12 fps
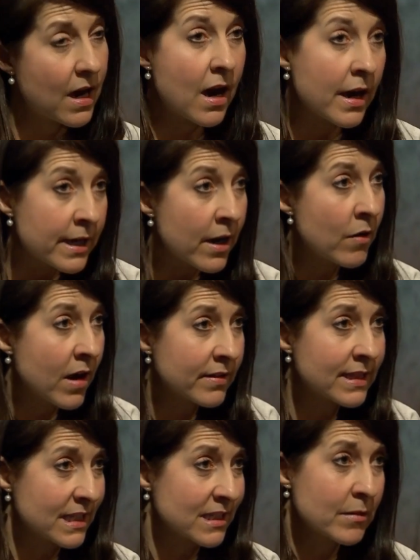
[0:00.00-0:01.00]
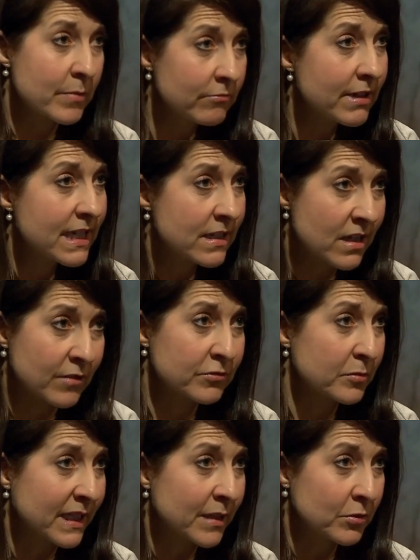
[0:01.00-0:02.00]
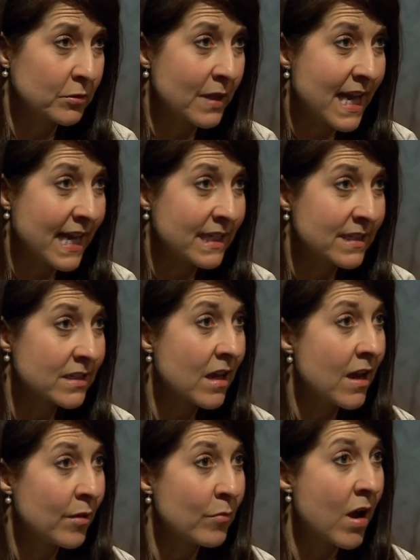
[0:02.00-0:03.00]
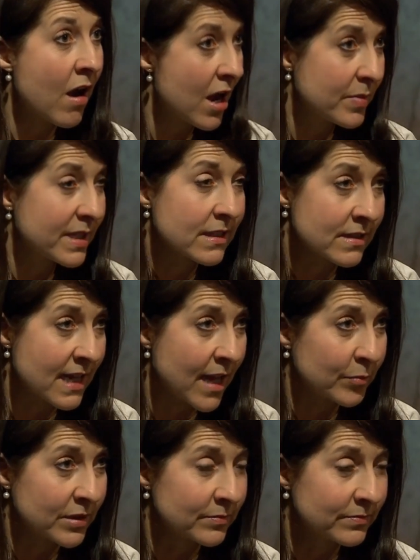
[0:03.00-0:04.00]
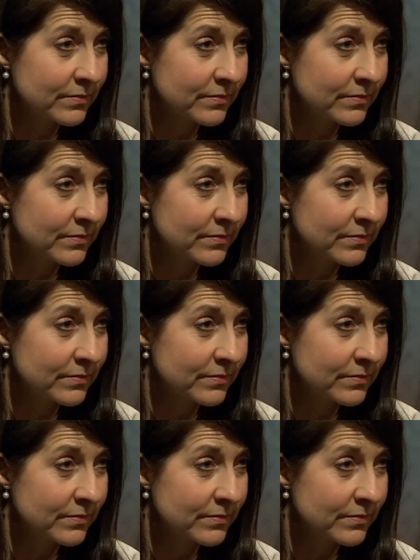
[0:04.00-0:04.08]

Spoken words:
You know, I think that's going to be really tough for people, and I hope it doesn't happen.